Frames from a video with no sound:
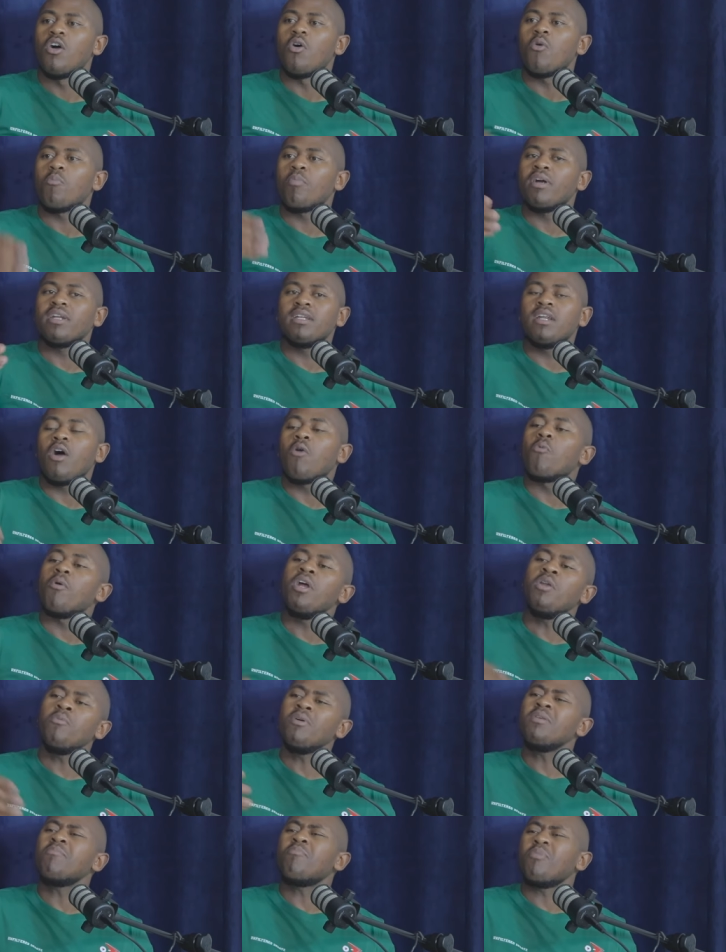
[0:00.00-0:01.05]
But now, when
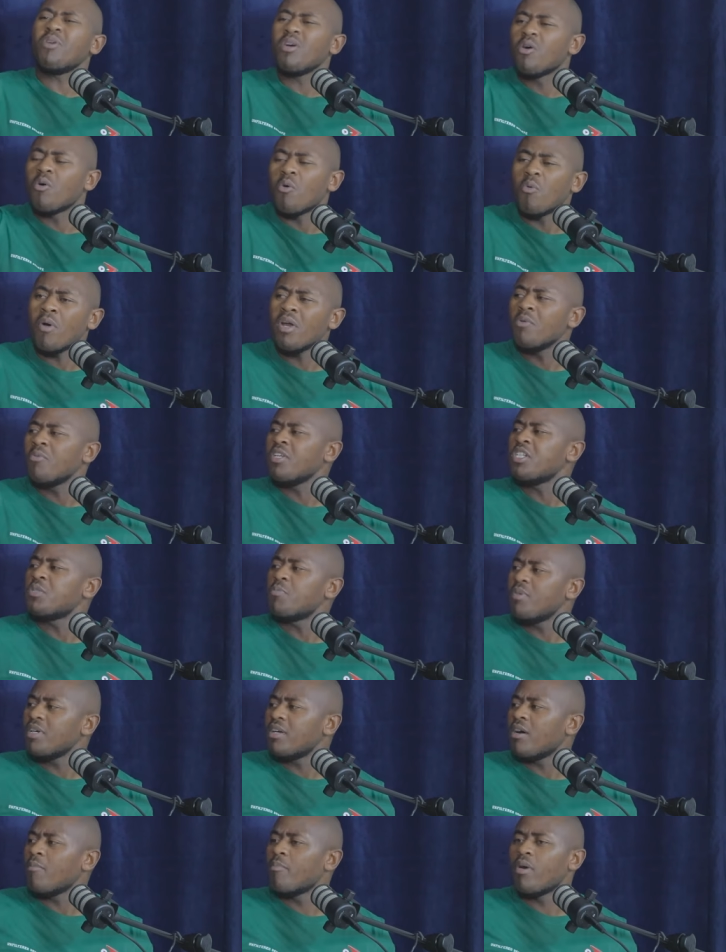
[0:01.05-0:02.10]
we when we
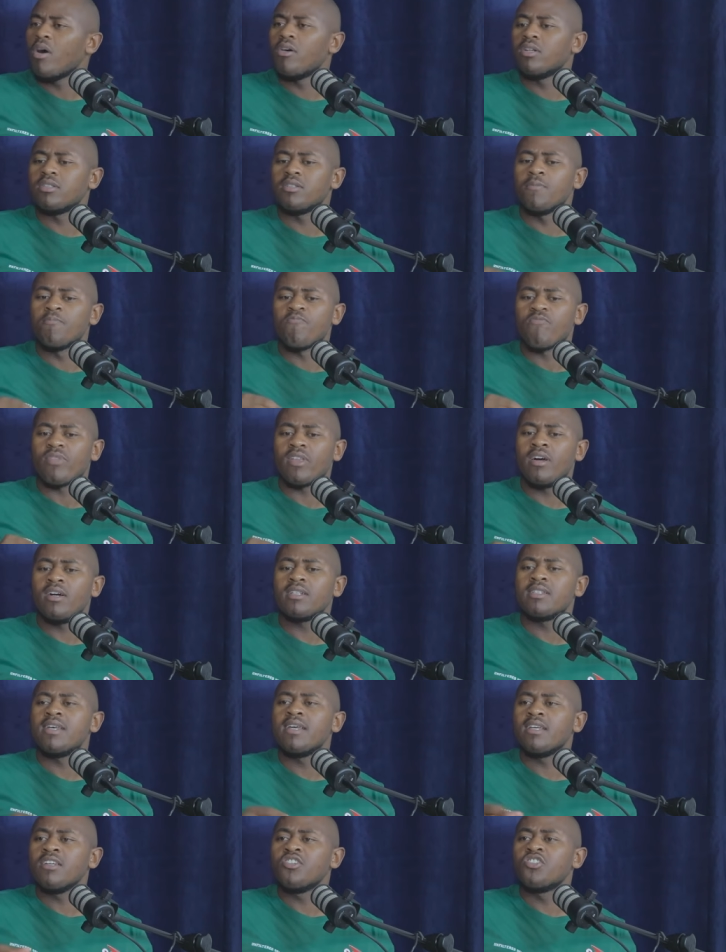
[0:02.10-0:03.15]
speak about uh,
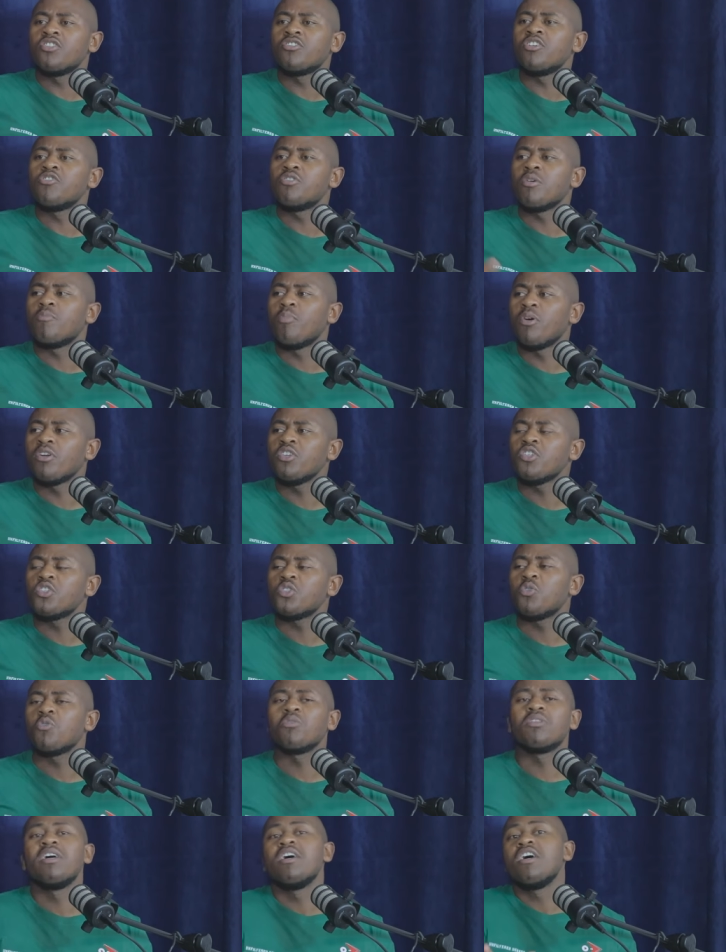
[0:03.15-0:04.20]
taking children to a boarding school,